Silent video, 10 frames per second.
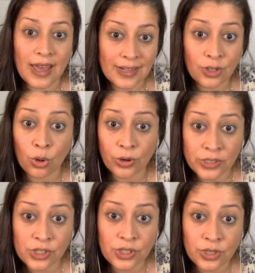adding
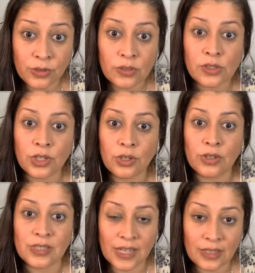orange juice to
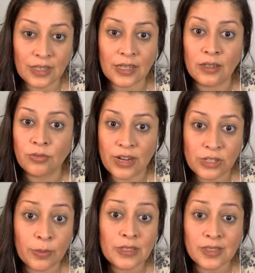your daily
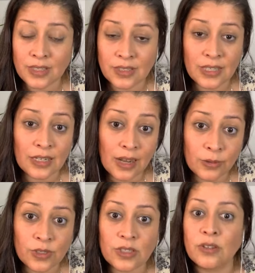regimen 16
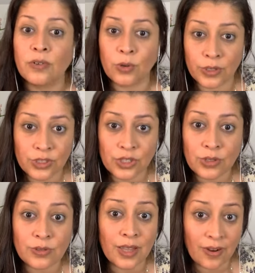ounces of
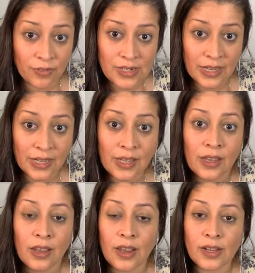orange juice every
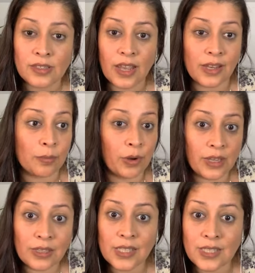day it's like
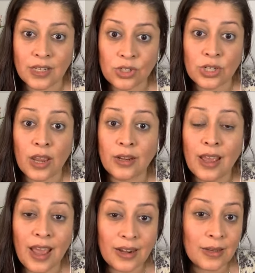bringing in the
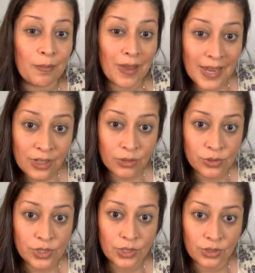sunshine adding
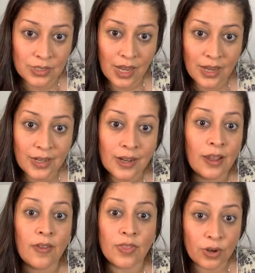mangoes to your
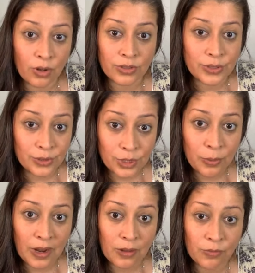diet they're also
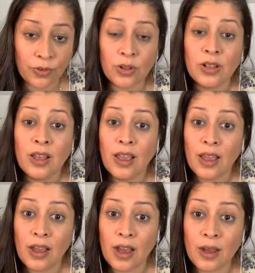super helpful
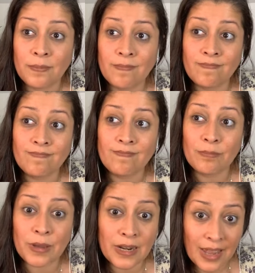um,
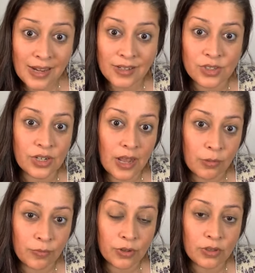bananas are
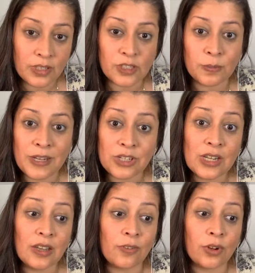helpful
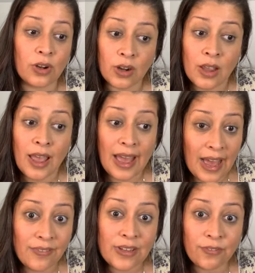especially if you're
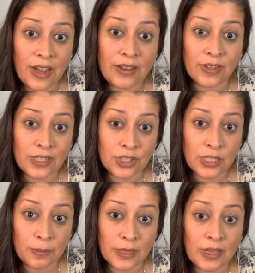having
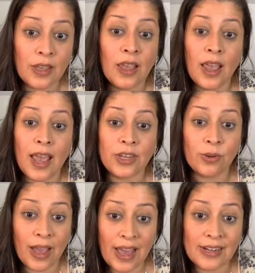5-htp
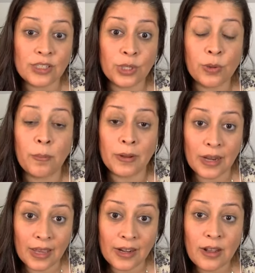and you add it to a
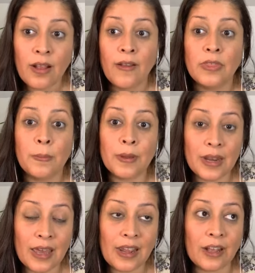banana the
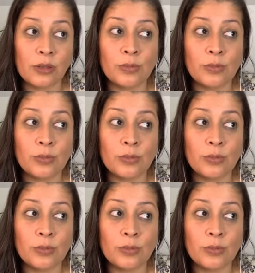banana